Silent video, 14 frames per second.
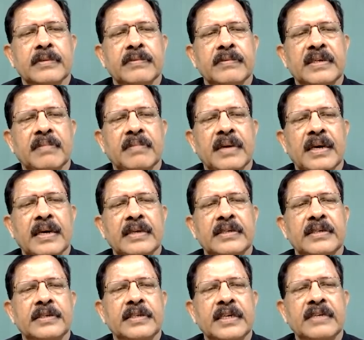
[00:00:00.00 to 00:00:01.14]
which
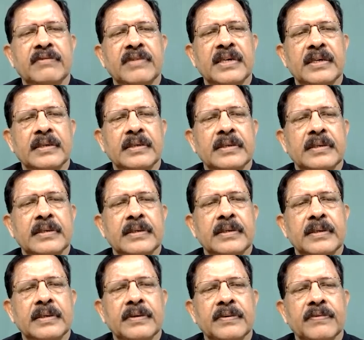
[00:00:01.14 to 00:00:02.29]
implies Z1
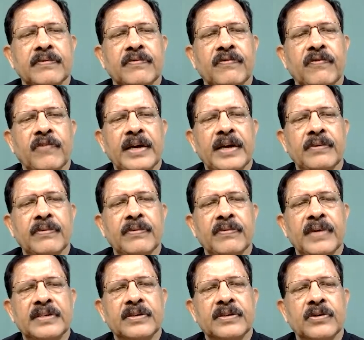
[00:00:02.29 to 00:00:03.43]

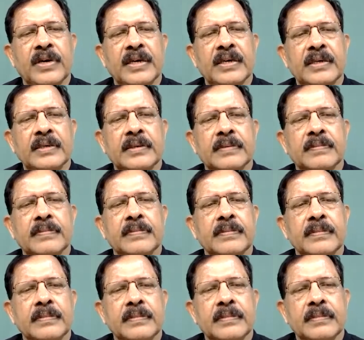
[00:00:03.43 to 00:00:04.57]
5y square
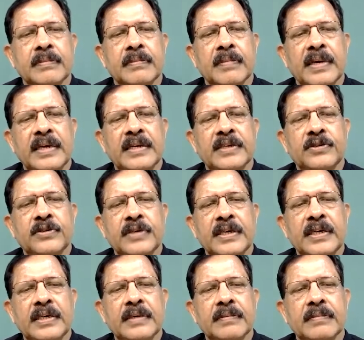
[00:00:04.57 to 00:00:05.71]
minus
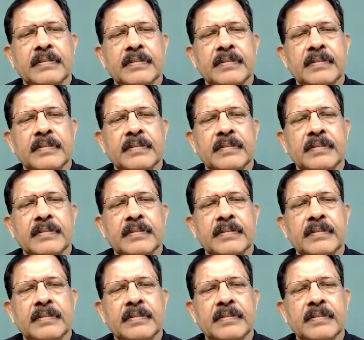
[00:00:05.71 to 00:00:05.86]
3,